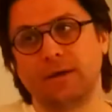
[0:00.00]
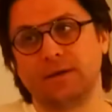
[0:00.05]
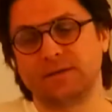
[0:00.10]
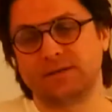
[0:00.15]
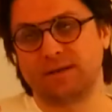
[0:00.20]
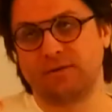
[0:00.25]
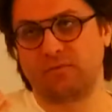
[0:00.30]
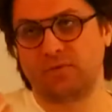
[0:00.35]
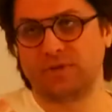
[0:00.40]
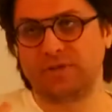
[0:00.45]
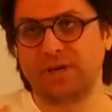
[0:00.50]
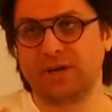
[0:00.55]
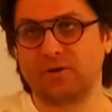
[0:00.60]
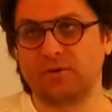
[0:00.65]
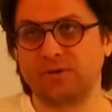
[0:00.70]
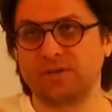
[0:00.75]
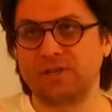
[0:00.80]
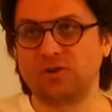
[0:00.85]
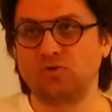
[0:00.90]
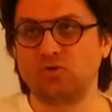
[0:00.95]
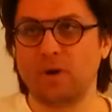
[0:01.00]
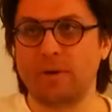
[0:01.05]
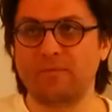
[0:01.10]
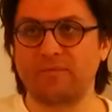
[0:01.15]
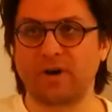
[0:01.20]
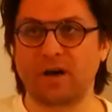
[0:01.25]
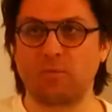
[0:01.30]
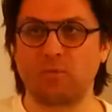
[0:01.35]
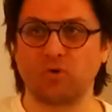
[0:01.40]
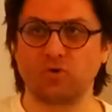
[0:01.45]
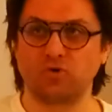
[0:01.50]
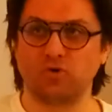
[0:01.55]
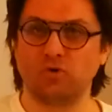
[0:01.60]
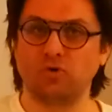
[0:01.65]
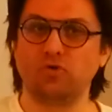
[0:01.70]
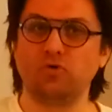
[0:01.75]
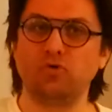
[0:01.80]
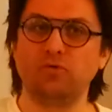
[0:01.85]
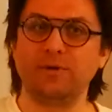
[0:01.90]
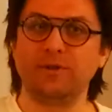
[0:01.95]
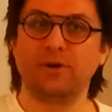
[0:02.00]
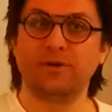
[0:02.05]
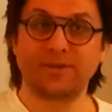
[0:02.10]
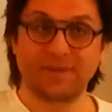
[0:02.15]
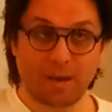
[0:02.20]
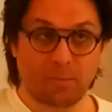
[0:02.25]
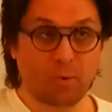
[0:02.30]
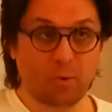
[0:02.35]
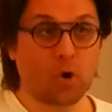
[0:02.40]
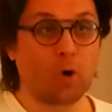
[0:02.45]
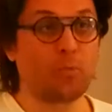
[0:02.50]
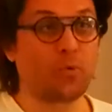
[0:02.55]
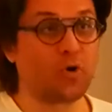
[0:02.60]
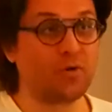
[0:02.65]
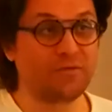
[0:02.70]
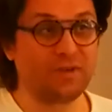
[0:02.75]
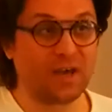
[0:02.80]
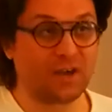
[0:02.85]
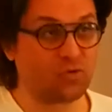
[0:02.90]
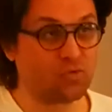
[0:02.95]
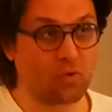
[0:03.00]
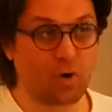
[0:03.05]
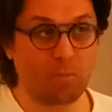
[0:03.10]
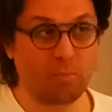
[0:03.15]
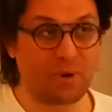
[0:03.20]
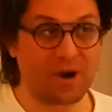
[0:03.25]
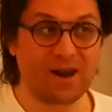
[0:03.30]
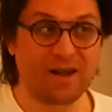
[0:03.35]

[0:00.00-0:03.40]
there's no more bigger love,